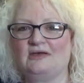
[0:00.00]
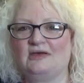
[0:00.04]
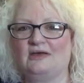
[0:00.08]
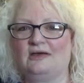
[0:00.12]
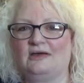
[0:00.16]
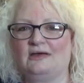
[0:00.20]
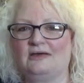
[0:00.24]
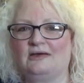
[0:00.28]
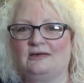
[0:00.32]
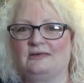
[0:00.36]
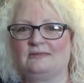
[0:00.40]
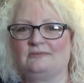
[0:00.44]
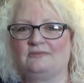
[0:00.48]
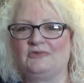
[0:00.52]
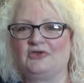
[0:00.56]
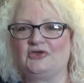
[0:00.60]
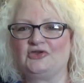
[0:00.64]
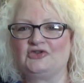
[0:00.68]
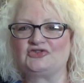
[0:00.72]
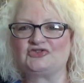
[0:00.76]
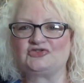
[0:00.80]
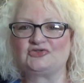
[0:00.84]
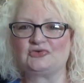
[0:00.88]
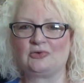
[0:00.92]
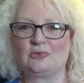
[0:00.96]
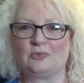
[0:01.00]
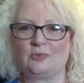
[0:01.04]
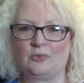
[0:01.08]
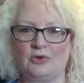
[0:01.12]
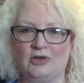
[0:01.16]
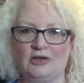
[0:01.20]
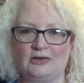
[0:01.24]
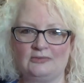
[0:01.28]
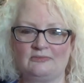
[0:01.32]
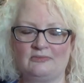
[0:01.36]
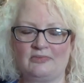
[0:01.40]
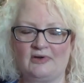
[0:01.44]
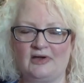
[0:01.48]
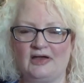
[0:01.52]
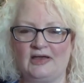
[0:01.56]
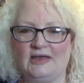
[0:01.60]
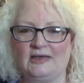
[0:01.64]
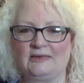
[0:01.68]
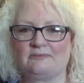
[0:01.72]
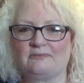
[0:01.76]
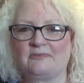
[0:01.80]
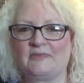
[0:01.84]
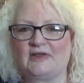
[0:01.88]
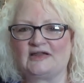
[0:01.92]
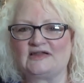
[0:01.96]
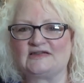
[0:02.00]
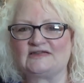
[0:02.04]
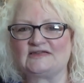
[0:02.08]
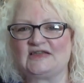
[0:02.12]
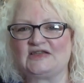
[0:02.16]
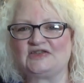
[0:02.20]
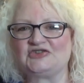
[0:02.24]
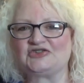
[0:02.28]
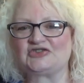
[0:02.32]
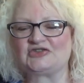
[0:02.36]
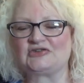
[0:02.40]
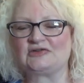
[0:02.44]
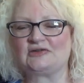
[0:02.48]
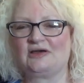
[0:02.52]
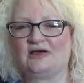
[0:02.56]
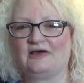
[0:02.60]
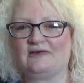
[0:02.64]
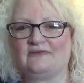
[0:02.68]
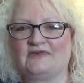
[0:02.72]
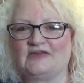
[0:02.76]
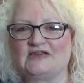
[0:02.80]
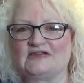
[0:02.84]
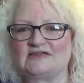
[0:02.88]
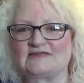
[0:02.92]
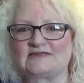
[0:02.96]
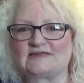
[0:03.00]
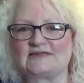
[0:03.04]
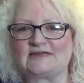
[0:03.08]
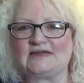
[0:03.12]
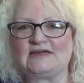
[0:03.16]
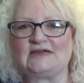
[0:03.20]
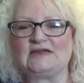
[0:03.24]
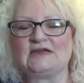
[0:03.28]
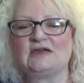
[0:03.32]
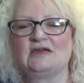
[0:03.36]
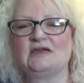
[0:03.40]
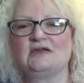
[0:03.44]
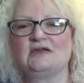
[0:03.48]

Um, you can do it one by meditation, obviously.